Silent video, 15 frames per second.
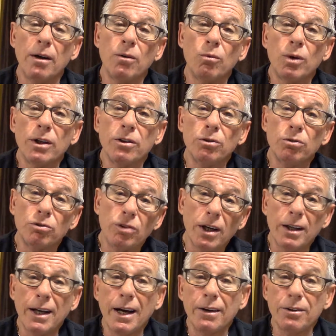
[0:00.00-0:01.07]
when you
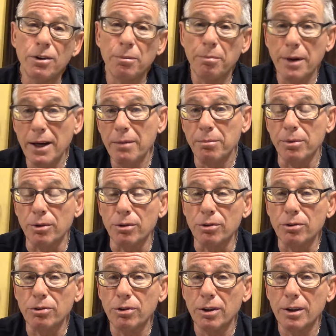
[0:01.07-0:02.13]
sell out your papers,